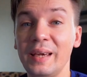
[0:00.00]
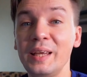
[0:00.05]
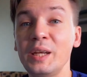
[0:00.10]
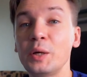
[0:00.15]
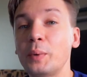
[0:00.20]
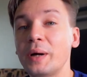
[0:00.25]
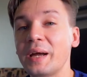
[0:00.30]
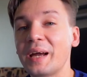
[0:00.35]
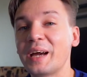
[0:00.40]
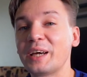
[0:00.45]

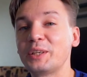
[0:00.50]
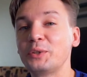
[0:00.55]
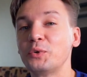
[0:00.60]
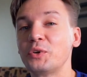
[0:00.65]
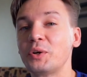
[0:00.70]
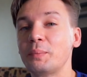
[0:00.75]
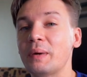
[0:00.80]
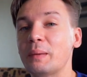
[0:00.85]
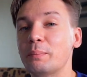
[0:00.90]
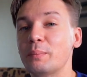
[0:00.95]
Anyway, I do
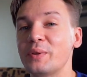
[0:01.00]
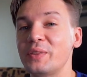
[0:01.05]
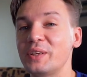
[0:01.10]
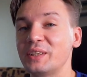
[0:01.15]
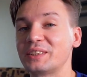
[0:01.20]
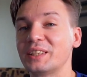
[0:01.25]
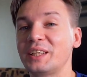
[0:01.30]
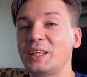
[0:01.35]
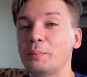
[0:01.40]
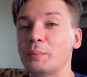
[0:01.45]
remember
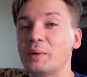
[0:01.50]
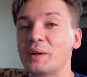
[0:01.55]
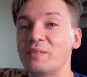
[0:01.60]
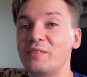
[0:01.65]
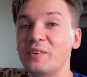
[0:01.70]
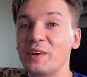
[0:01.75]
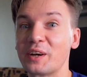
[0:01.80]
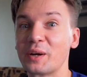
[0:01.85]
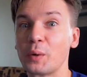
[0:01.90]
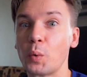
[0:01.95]
this anime
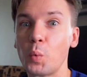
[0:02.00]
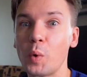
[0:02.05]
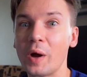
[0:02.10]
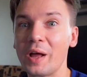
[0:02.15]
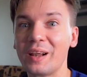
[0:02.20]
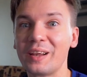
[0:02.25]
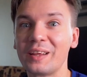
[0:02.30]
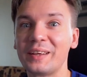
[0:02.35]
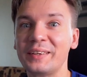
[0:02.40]
very well